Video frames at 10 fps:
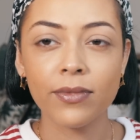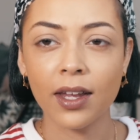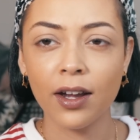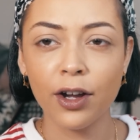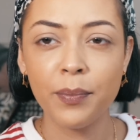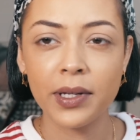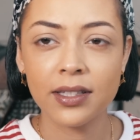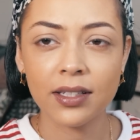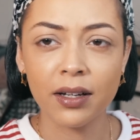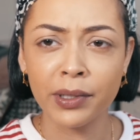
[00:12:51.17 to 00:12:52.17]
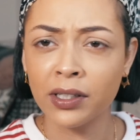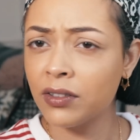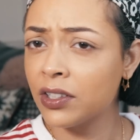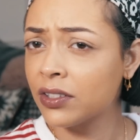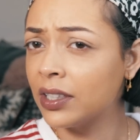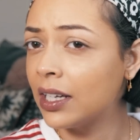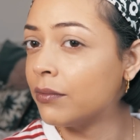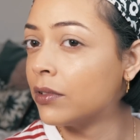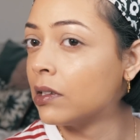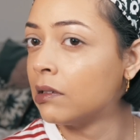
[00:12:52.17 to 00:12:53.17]
I hope it's coming across on
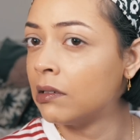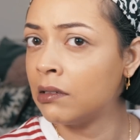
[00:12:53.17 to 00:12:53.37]
camera.